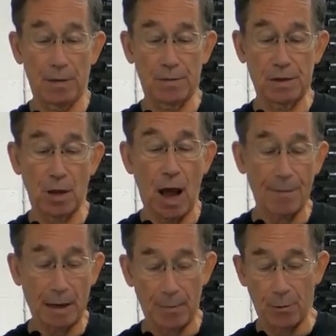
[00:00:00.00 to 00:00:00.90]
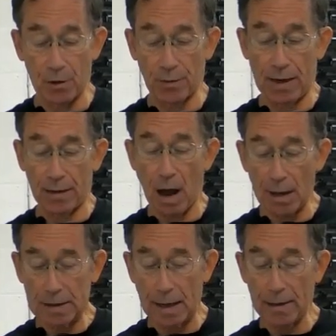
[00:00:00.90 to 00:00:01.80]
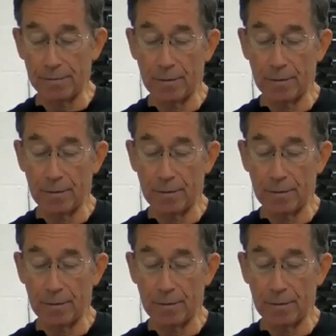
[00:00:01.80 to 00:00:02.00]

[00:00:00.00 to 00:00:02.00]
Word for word: slop it up with red Loctite,